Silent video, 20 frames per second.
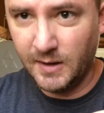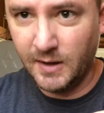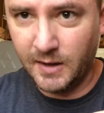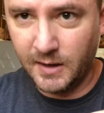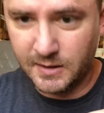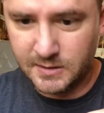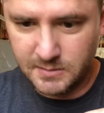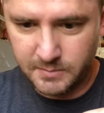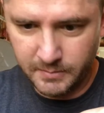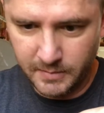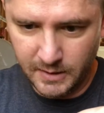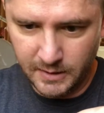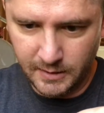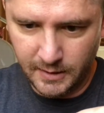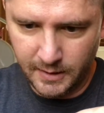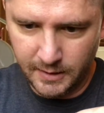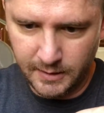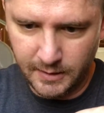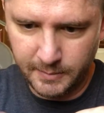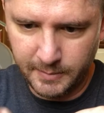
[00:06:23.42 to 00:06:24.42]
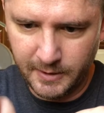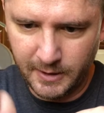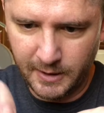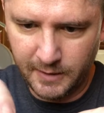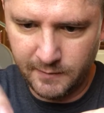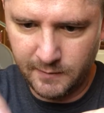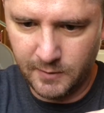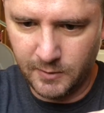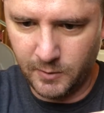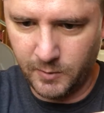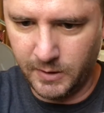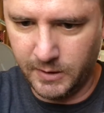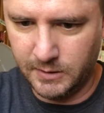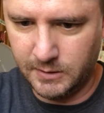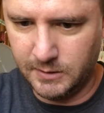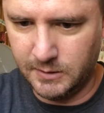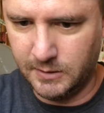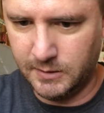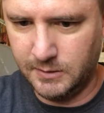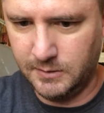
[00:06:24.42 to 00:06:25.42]
I just made that up. I have no
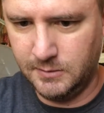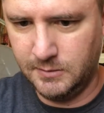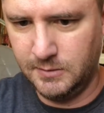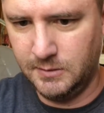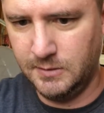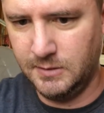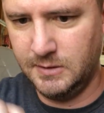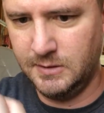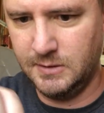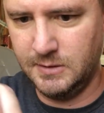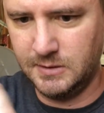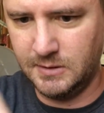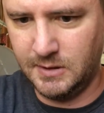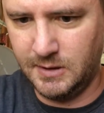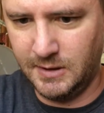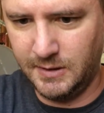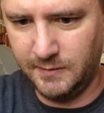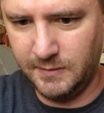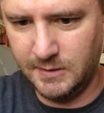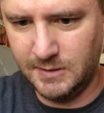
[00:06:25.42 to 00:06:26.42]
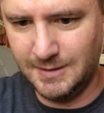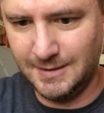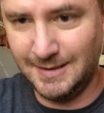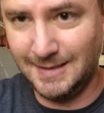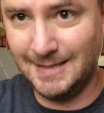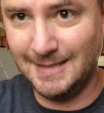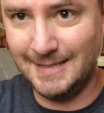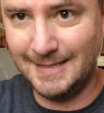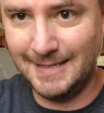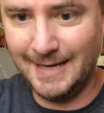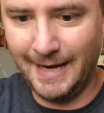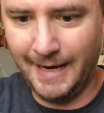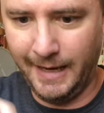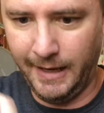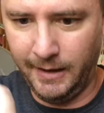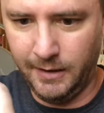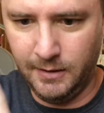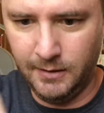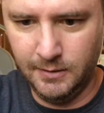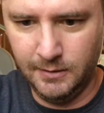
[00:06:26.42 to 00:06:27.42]
idea. This is obviously
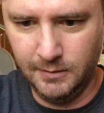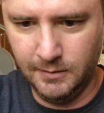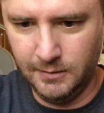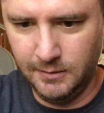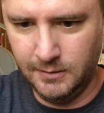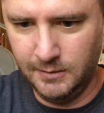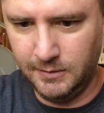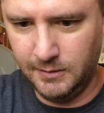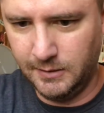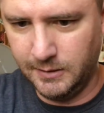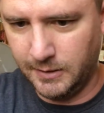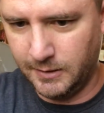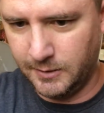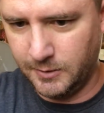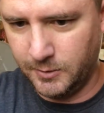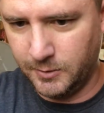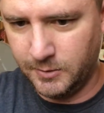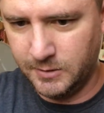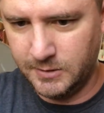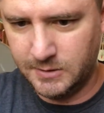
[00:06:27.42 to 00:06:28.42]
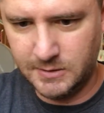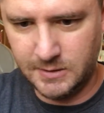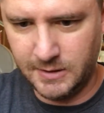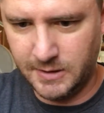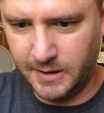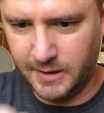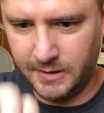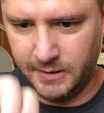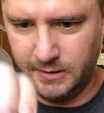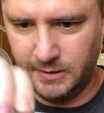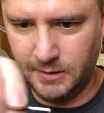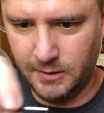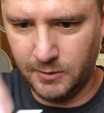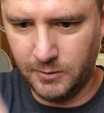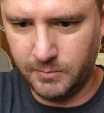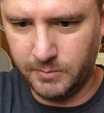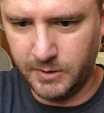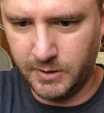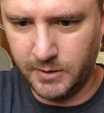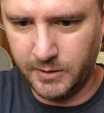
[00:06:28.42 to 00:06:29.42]
dyed yellow. It's not a yellow
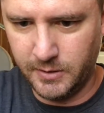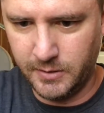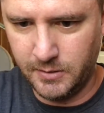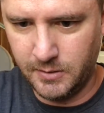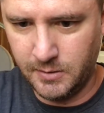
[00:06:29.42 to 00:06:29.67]
bird.